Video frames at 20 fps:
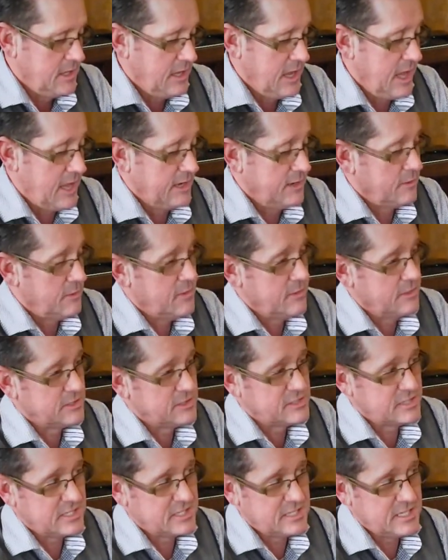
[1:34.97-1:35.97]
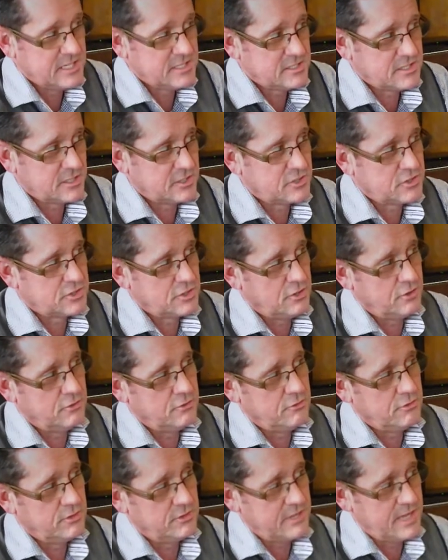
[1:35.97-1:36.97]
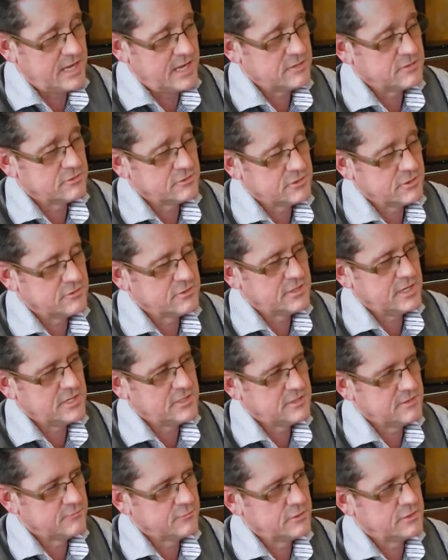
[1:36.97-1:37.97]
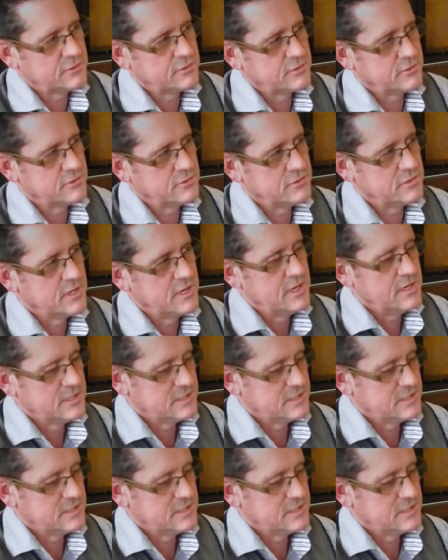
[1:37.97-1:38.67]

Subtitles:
And statistics show, National Association of Realtors,